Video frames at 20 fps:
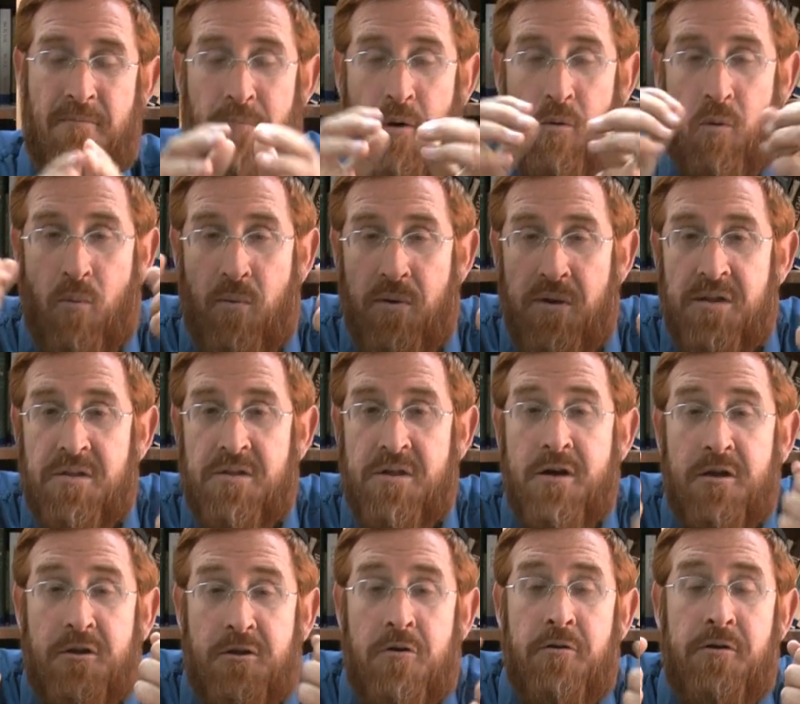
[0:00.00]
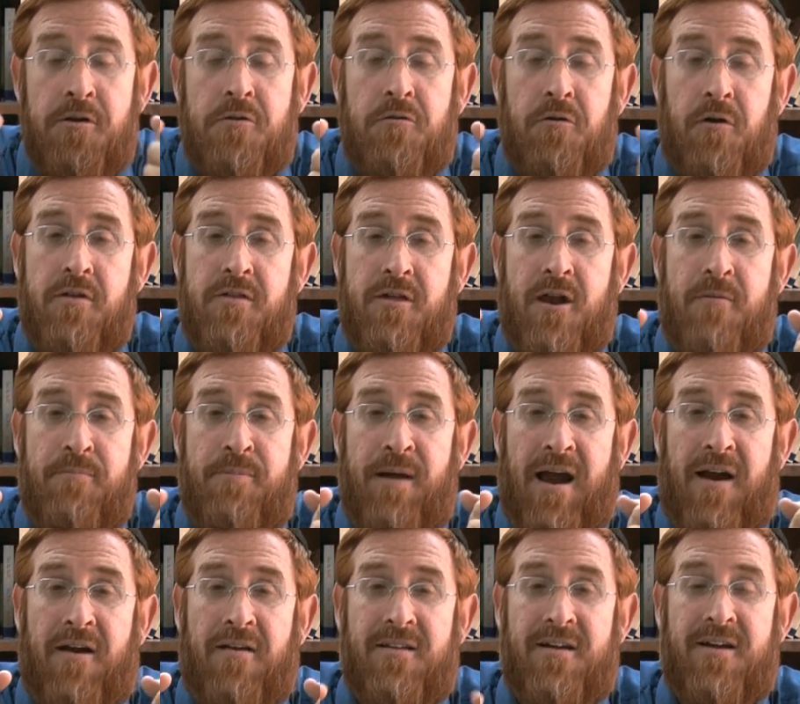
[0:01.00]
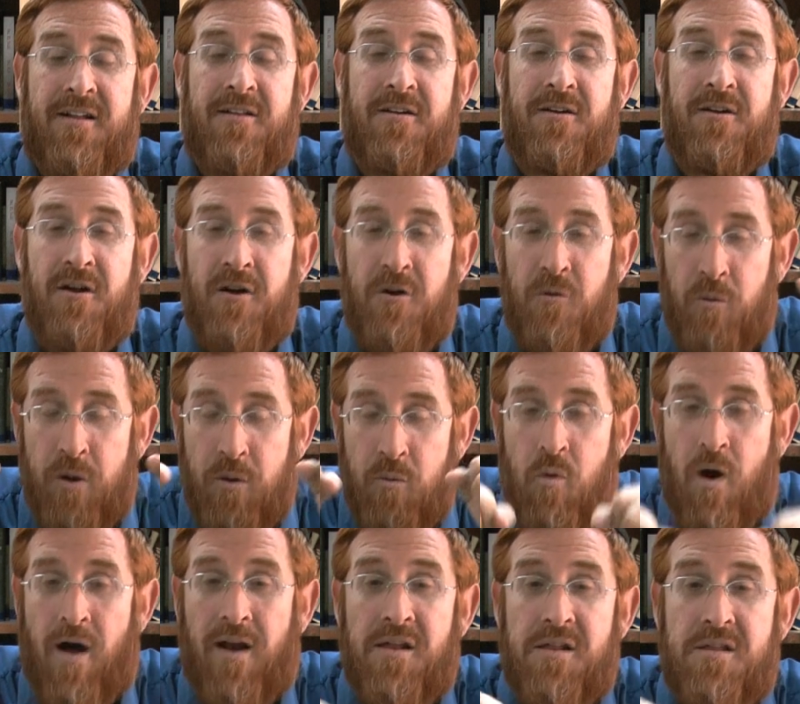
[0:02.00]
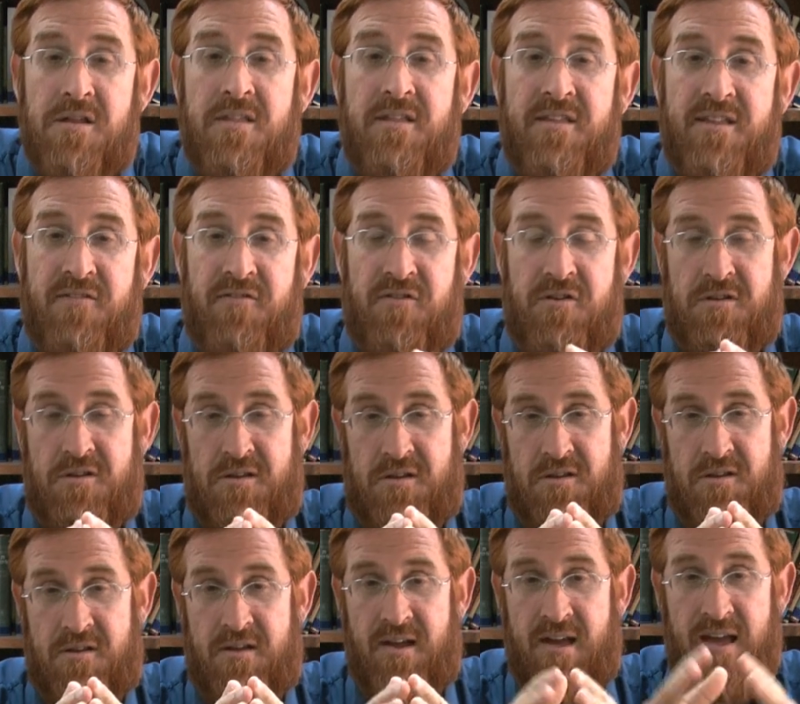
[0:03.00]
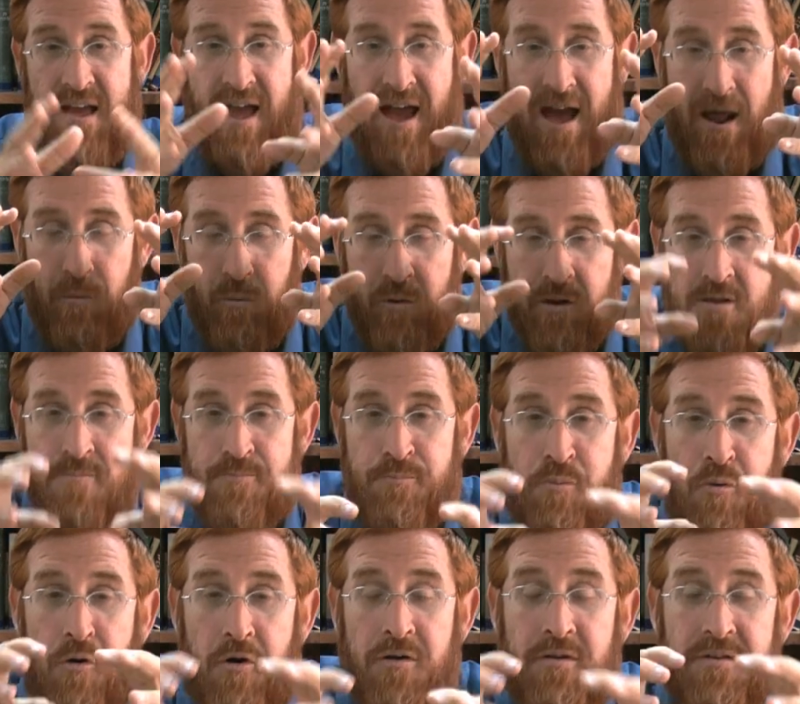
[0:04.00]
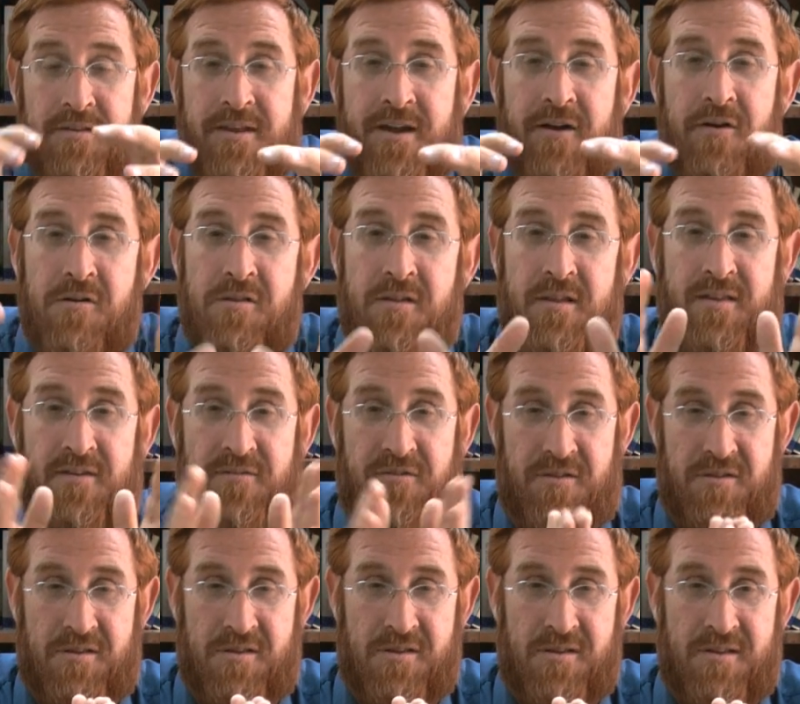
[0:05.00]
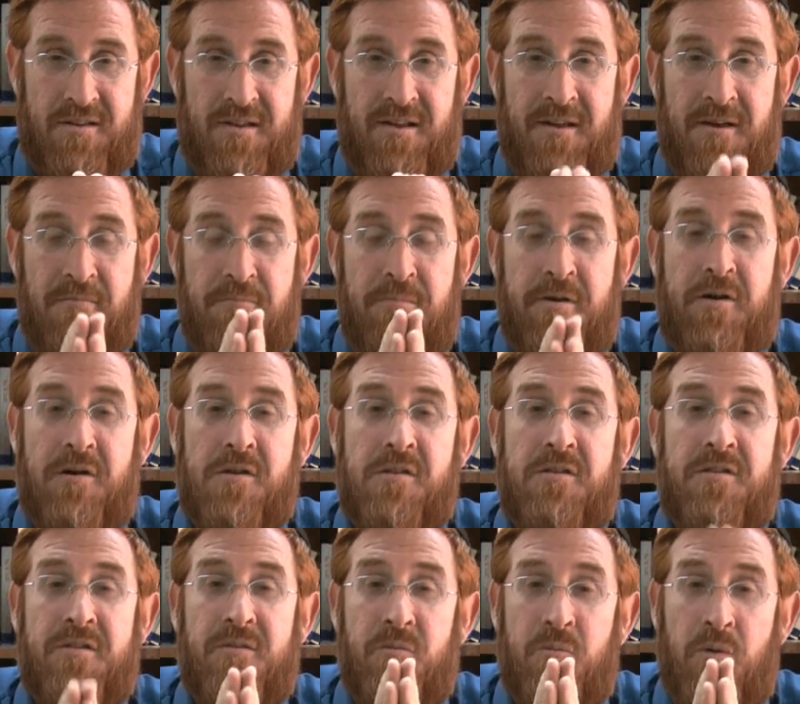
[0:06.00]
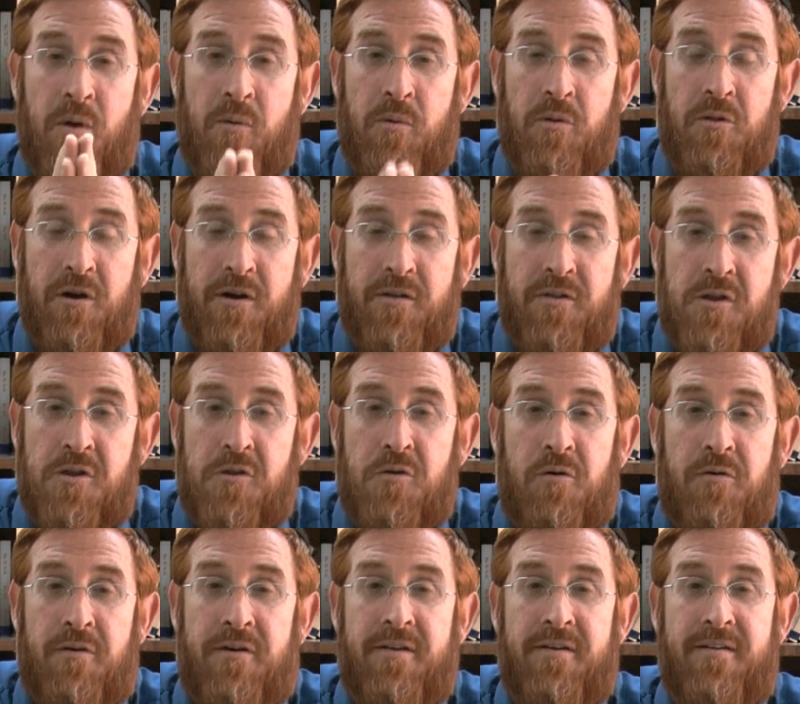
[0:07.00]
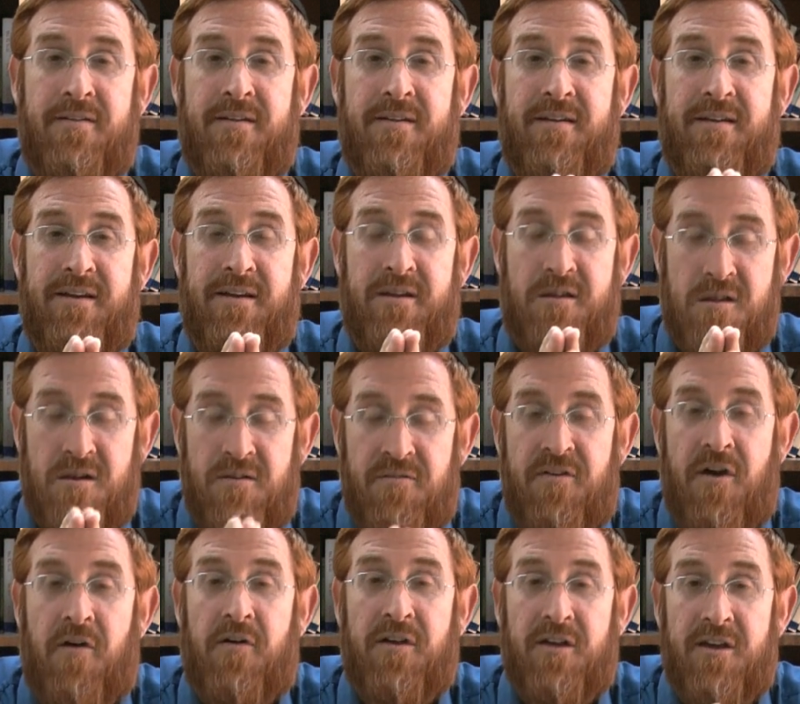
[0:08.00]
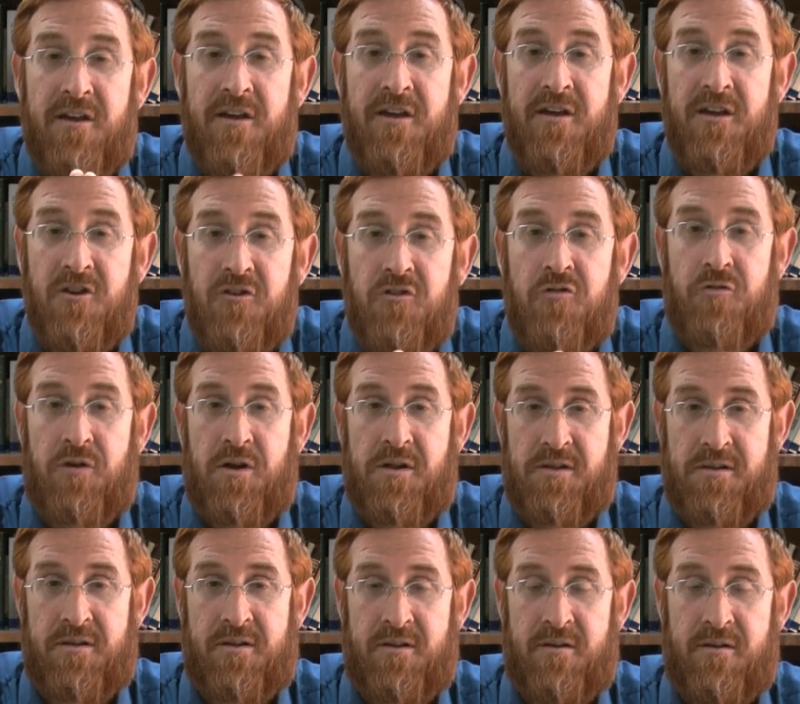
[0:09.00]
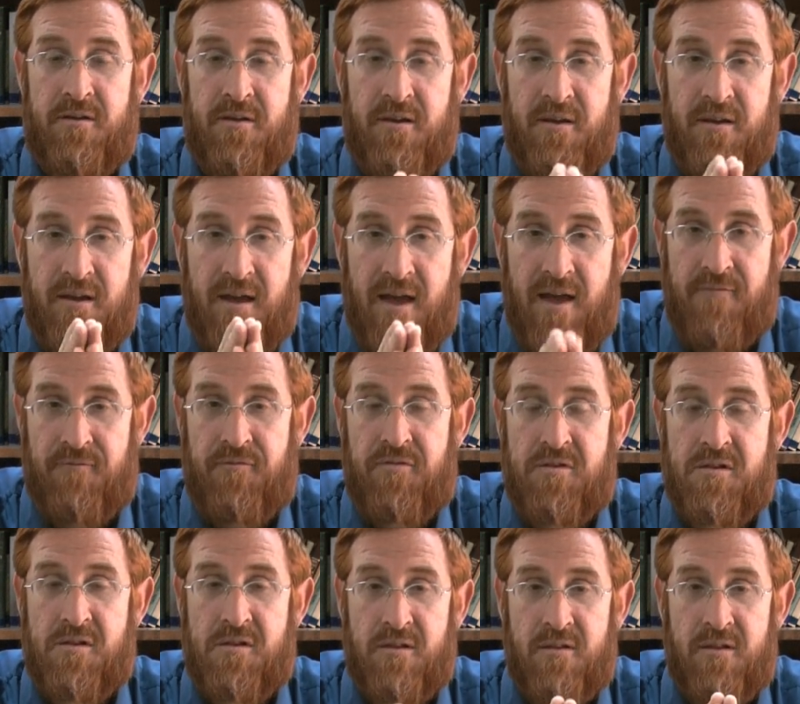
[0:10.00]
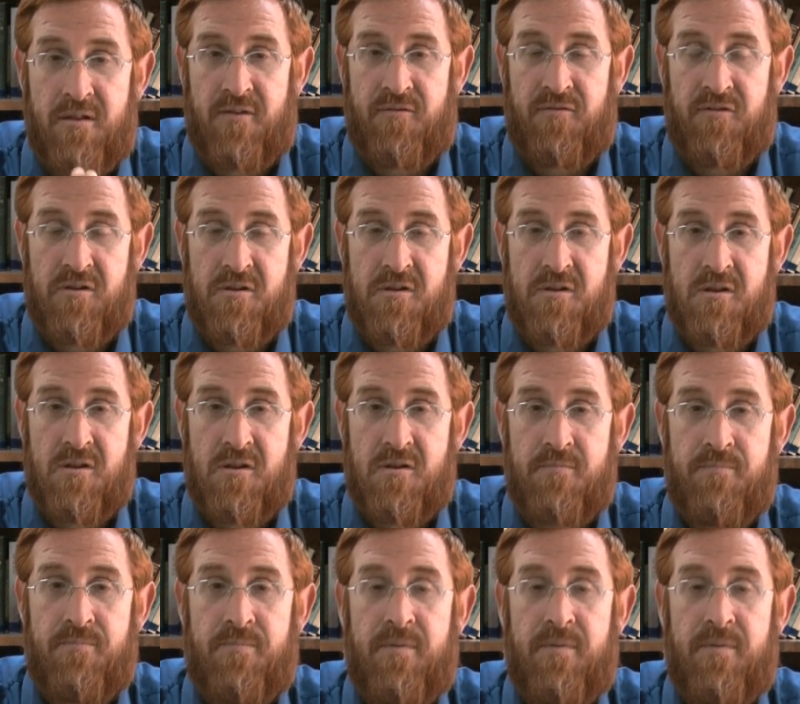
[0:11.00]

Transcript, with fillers: But when we see two stories that are parallel, we want to see the differences. And what's important here is the differences. Because when we look at the story, it's a very interesting emphasis in the differences.